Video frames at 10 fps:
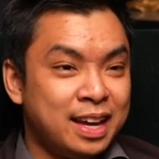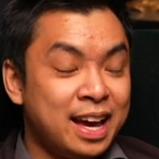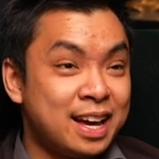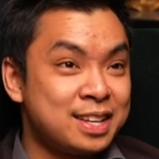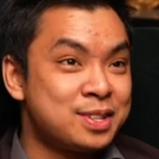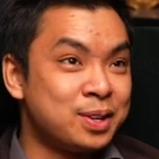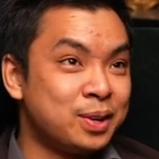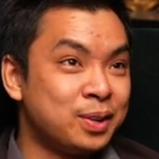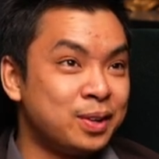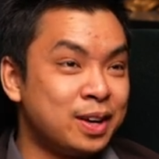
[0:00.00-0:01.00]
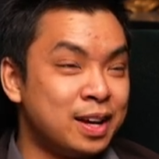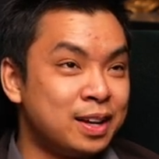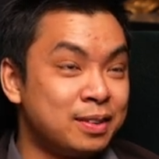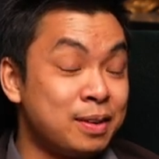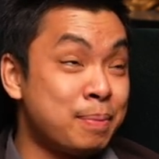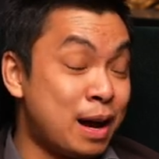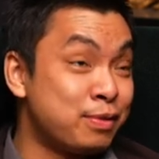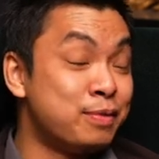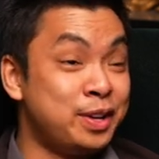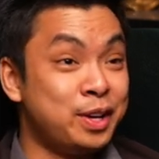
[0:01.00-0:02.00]
Yeah. So apart
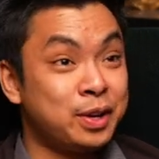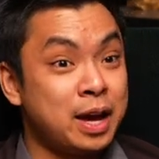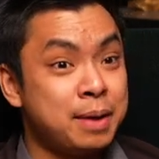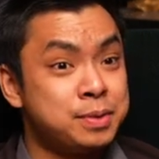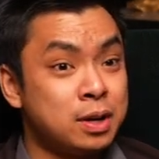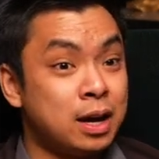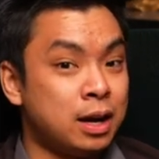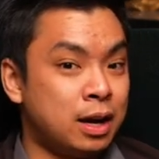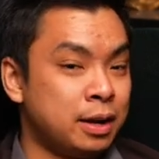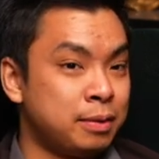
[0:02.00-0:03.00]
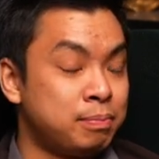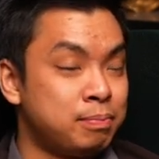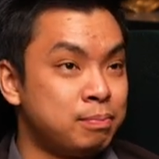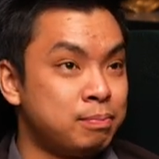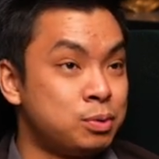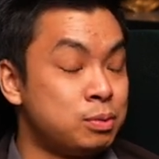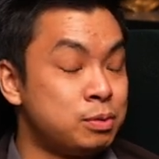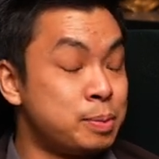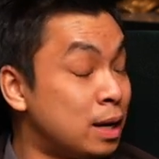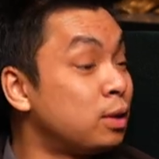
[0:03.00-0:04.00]
from video games, you know, I, I
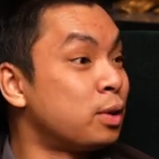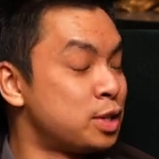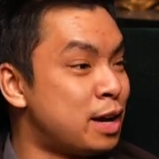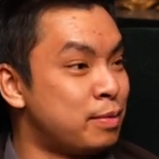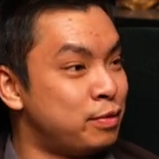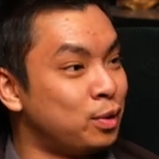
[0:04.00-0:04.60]
spend a lot of time in